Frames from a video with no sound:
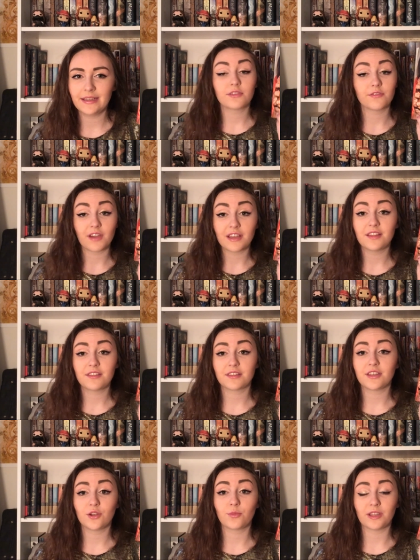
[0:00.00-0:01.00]
You have to find the
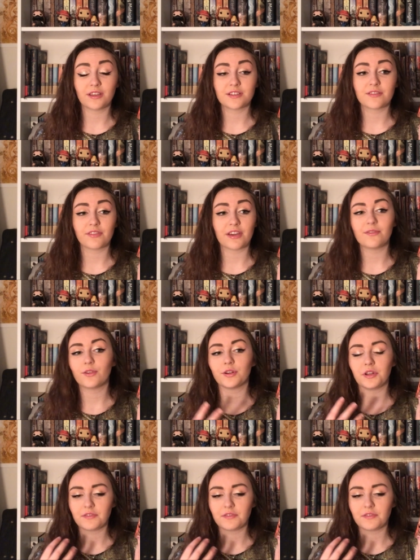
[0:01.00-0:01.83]
thing that you're willing to fight for,